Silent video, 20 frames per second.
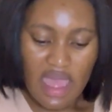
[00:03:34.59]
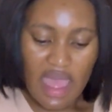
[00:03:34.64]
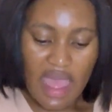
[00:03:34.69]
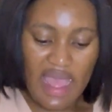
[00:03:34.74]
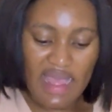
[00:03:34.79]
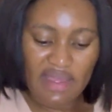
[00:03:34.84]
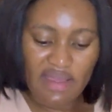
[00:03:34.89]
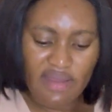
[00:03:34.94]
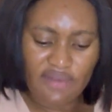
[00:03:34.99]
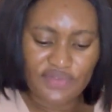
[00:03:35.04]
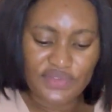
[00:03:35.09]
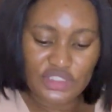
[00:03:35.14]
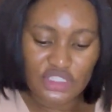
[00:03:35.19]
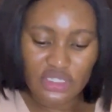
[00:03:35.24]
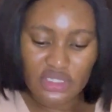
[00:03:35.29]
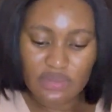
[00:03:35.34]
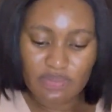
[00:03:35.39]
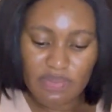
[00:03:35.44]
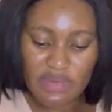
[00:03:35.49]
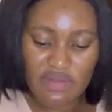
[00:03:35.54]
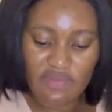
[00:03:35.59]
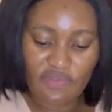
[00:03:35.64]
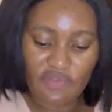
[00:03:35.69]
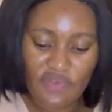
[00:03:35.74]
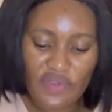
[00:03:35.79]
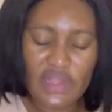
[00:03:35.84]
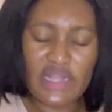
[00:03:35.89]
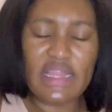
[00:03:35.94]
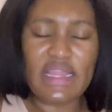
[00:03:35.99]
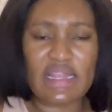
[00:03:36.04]
I've just been
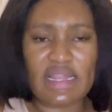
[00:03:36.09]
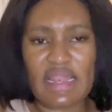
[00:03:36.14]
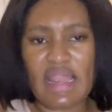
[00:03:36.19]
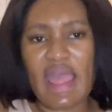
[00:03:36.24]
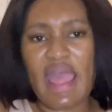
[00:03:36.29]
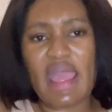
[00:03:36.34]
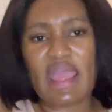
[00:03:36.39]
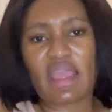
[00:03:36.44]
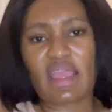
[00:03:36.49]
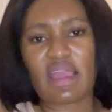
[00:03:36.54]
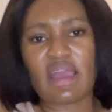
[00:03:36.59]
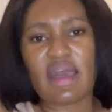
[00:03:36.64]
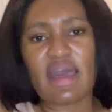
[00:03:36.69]
feeling like